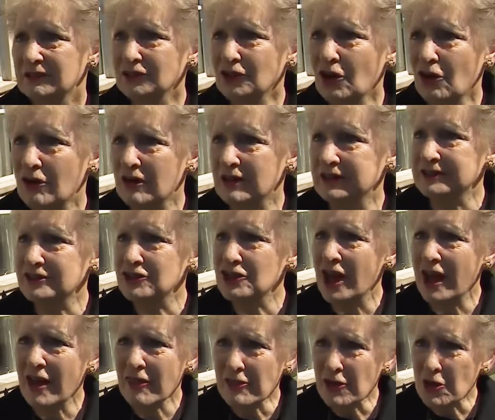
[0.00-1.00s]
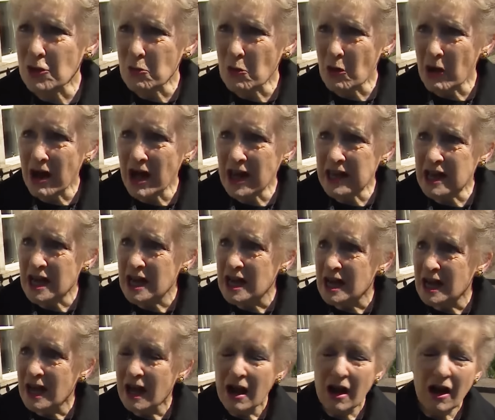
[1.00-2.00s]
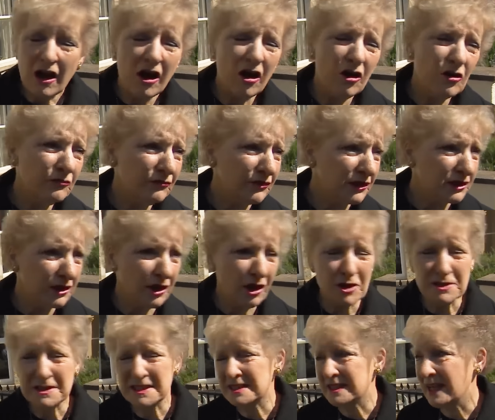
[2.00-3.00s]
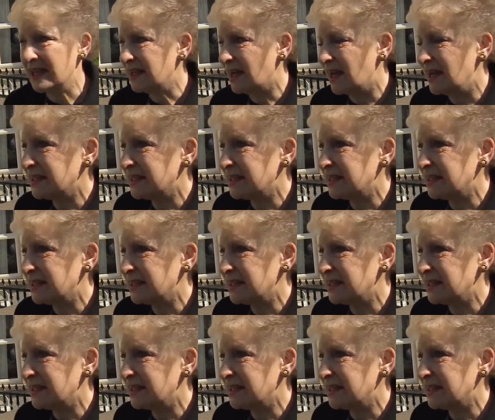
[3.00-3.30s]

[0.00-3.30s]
Not another one? Oh, for God's sake,